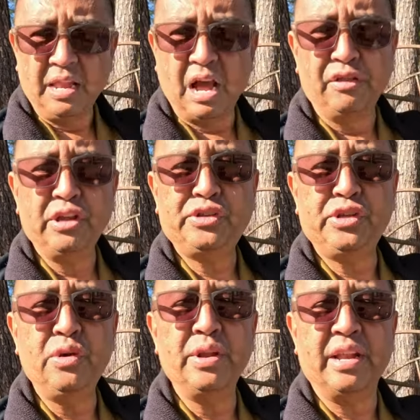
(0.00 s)
Now, this
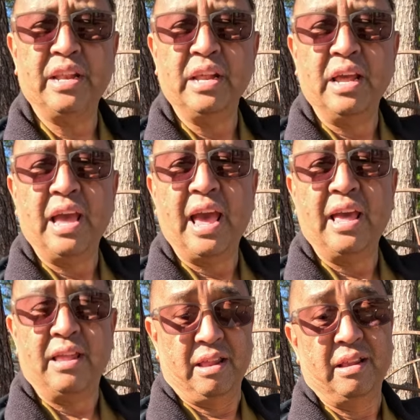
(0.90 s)
unit
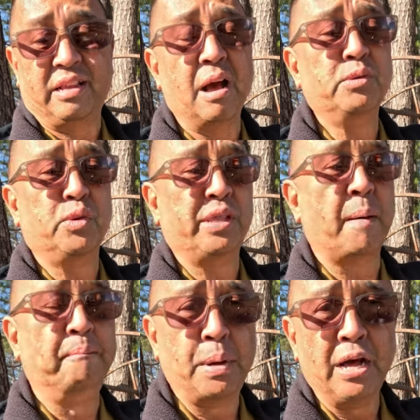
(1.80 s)
comes with
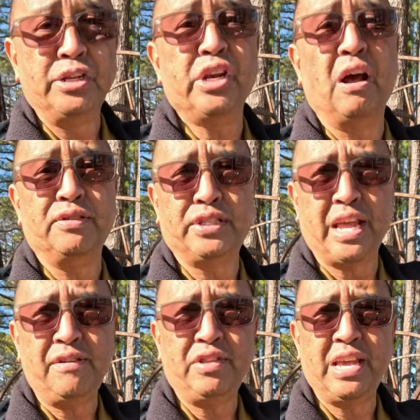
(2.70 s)
a bunch of
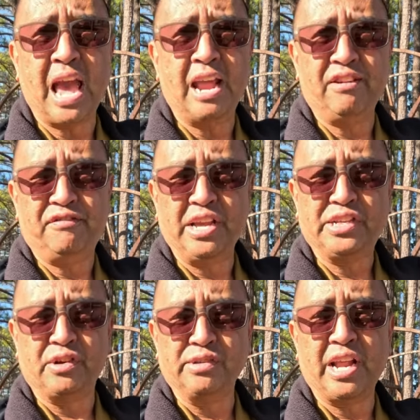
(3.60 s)
safety added
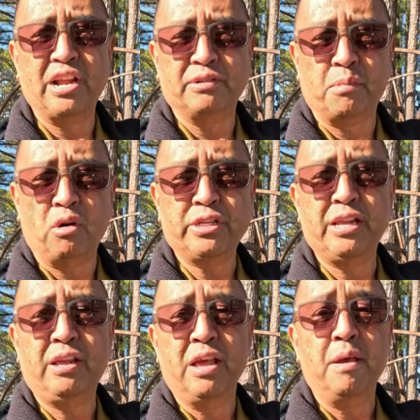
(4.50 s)
features. It has a
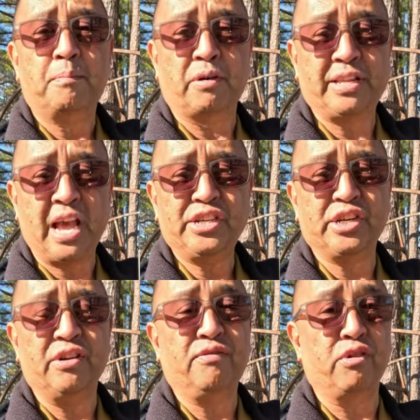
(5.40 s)
multi
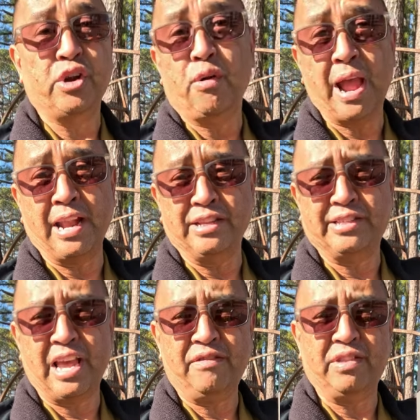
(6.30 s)
protection for your added
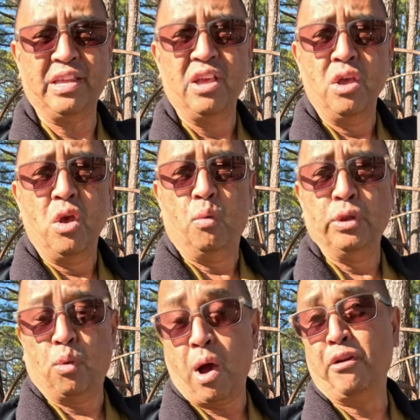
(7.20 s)
safety.
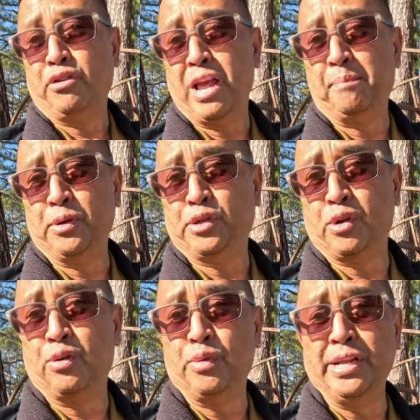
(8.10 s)
When the water
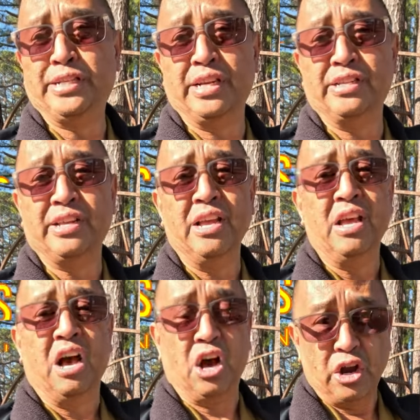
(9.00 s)
temperature reaches
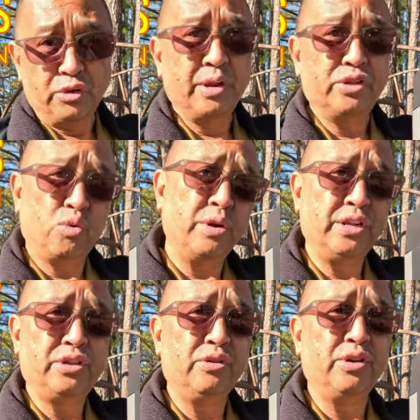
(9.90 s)

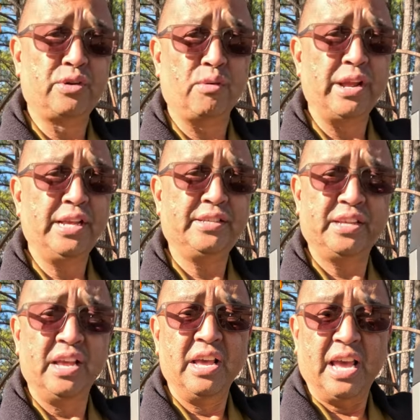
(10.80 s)
122
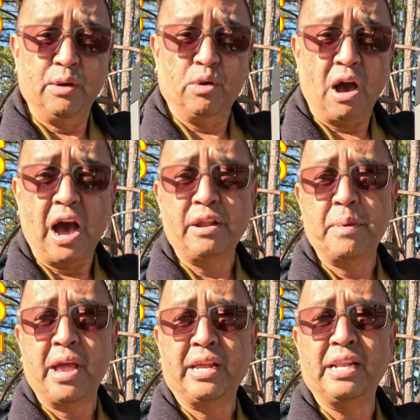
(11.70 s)
degrees, it will
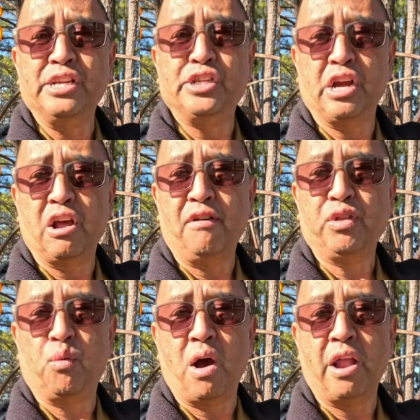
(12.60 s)
automatically shut off
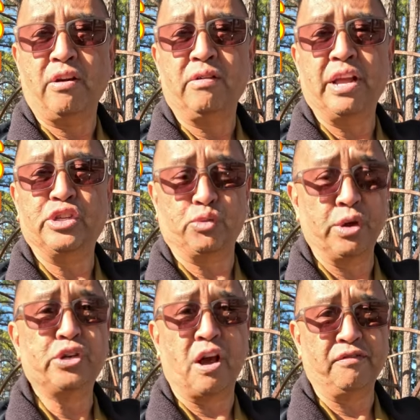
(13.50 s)
the water and
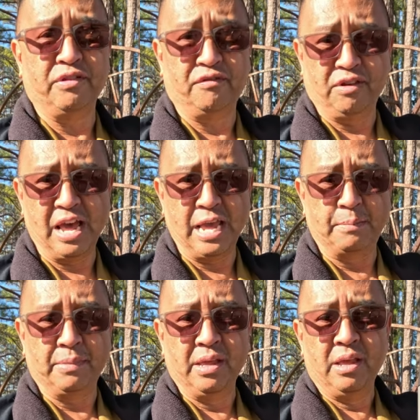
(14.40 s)
switch off the
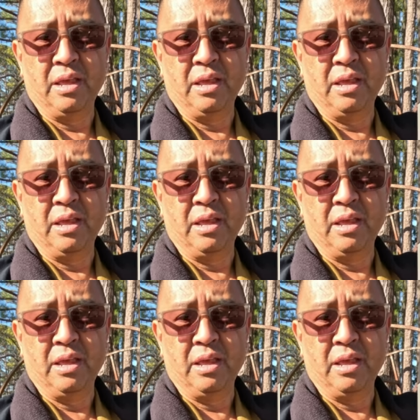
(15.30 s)
flame.